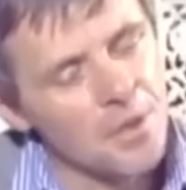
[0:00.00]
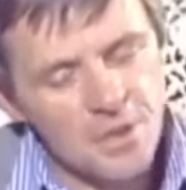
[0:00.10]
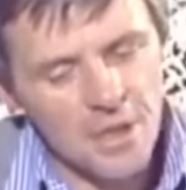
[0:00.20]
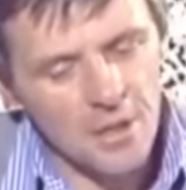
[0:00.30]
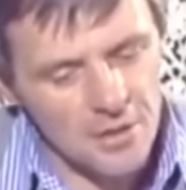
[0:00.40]

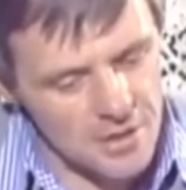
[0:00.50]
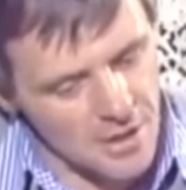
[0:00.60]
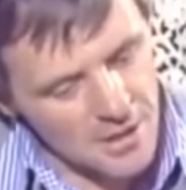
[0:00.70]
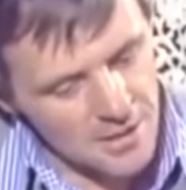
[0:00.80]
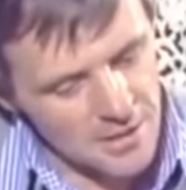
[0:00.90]
Once I got
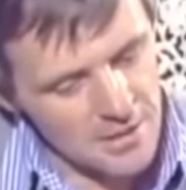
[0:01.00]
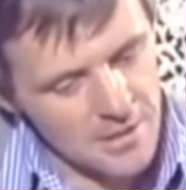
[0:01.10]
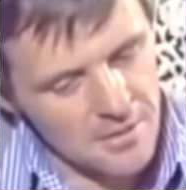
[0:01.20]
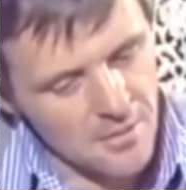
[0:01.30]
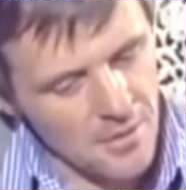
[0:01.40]
started
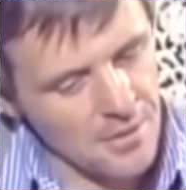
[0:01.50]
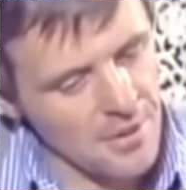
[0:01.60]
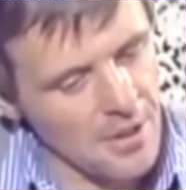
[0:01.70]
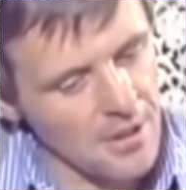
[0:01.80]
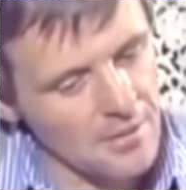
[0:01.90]
with
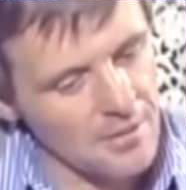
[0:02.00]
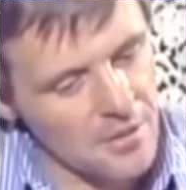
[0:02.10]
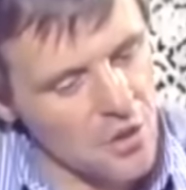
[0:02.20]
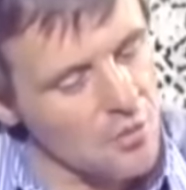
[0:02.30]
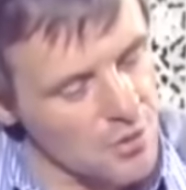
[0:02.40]
uh,
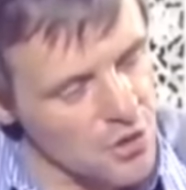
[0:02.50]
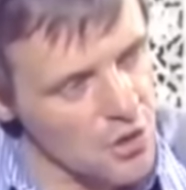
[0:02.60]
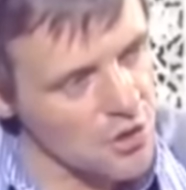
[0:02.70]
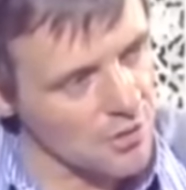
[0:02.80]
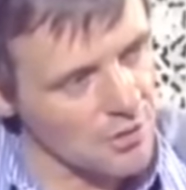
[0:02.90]
two
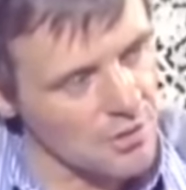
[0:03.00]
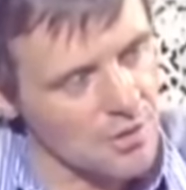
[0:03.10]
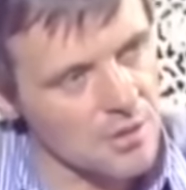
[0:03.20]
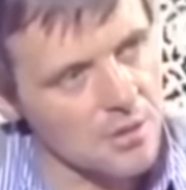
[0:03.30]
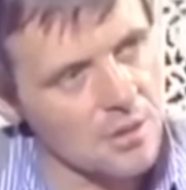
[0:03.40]

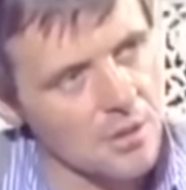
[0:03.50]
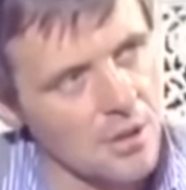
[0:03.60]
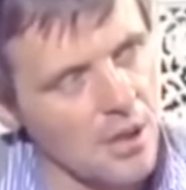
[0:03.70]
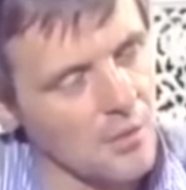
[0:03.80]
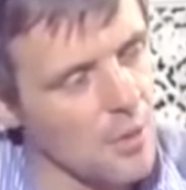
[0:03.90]
magicians
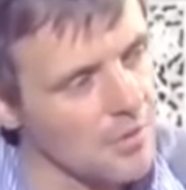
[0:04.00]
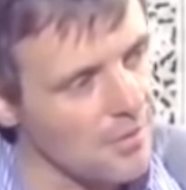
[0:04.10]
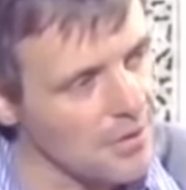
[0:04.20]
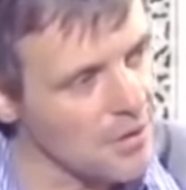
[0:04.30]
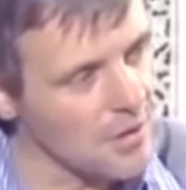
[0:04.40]
and one
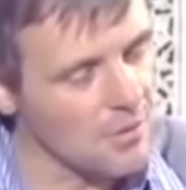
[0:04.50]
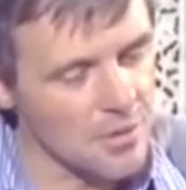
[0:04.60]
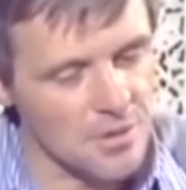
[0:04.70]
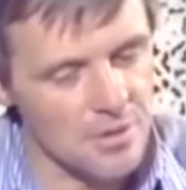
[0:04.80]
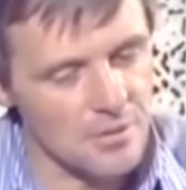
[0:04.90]

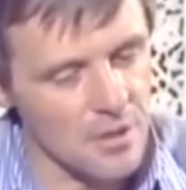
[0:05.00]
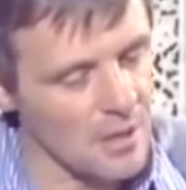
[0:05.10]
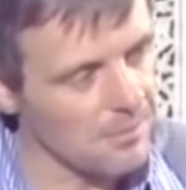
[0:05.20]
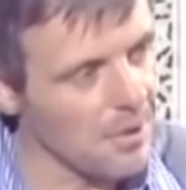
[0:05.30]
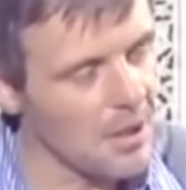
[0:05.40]
ventriloquist
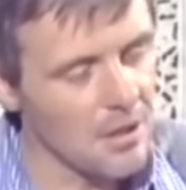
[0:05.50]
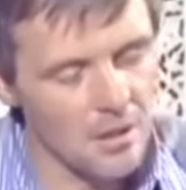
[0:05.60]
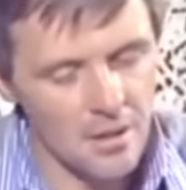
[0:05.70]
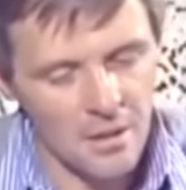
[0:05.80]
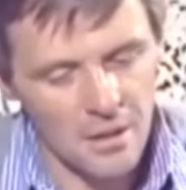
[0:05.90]
helped me
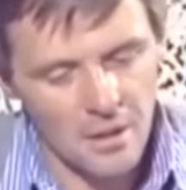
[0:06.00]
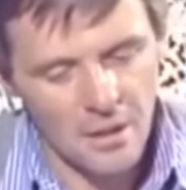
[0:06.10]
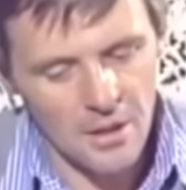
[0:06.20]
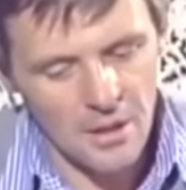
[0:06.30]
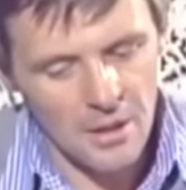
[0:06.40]

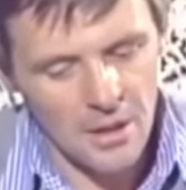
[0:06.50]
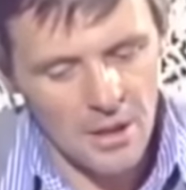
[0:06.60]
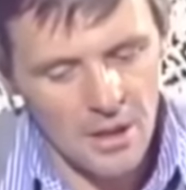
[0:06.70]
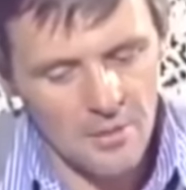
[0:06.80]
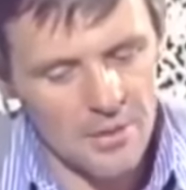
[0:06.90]

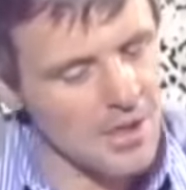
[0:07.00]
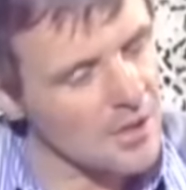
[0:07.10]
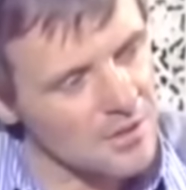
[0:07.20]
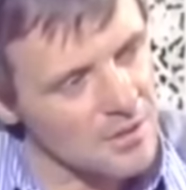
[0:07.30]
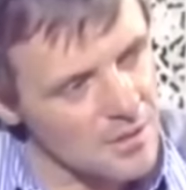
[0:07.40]
uh, once I
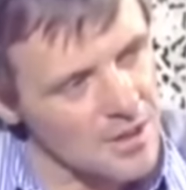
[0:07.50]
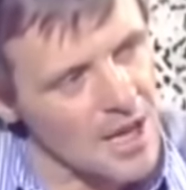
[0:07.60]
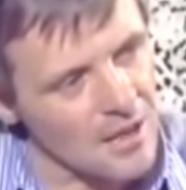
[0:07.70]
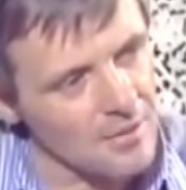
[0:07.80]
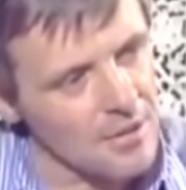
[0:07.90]
got the
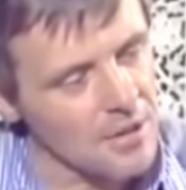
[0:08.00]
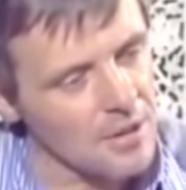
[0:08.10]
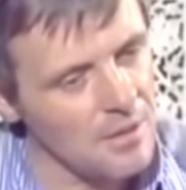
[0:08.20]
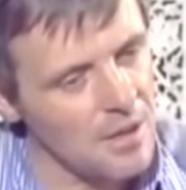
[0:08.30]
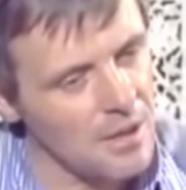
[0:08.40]
knack of it,
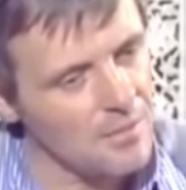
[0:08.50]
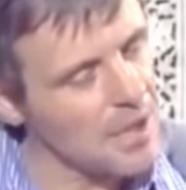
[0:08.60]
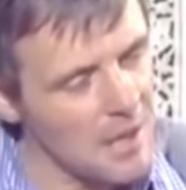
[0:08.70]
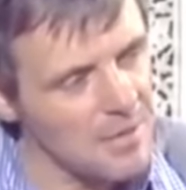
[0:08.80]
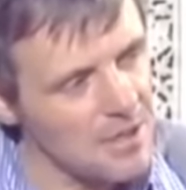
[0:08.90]
it, it,
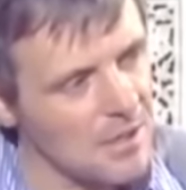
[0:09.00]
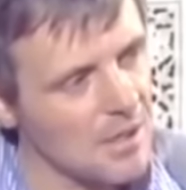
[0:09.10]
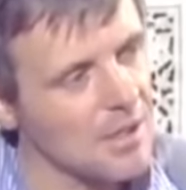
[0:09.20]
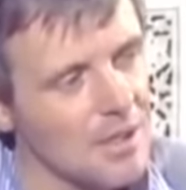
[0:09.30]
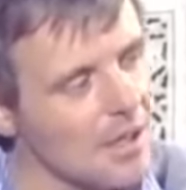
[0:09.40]
became
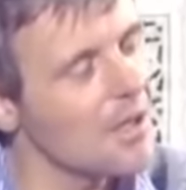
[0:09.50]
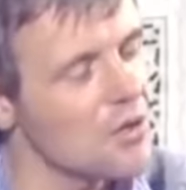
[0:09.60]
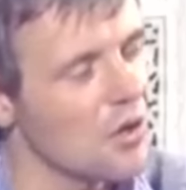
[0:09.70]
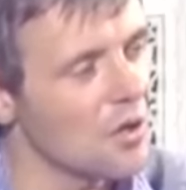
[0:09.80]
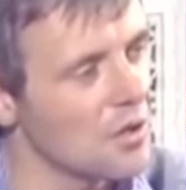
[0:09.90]
easier, and then I
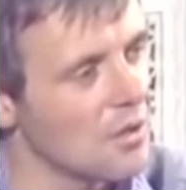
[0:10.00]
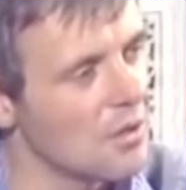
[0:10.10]
enjoyed it.